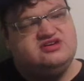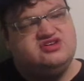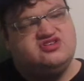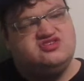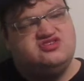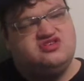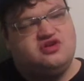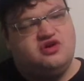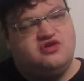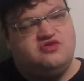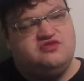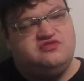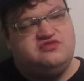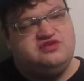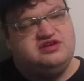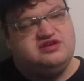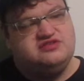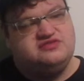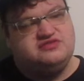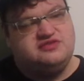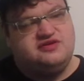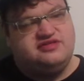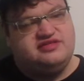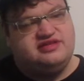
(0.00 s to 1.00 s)
So
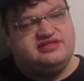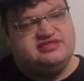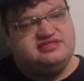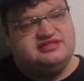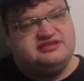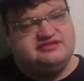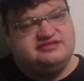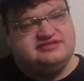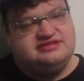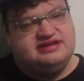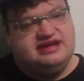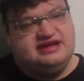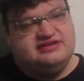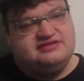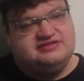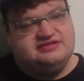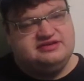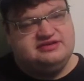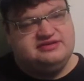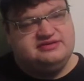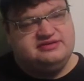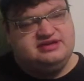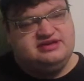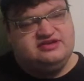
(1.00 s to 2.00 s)
fearful that they'll
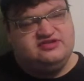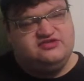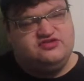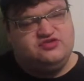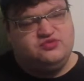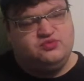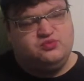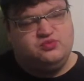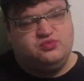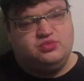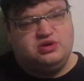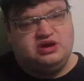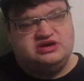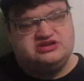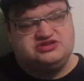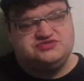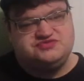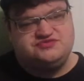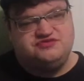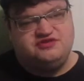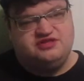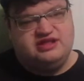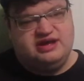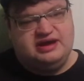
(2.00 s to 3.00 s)
download his
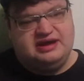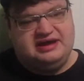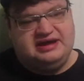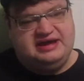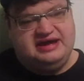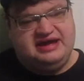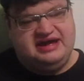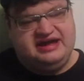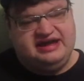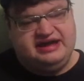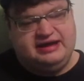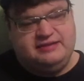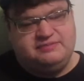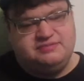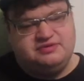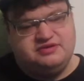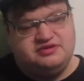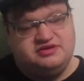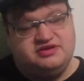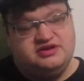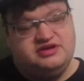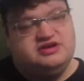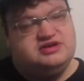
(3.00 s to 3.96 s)
Watchful Eye app,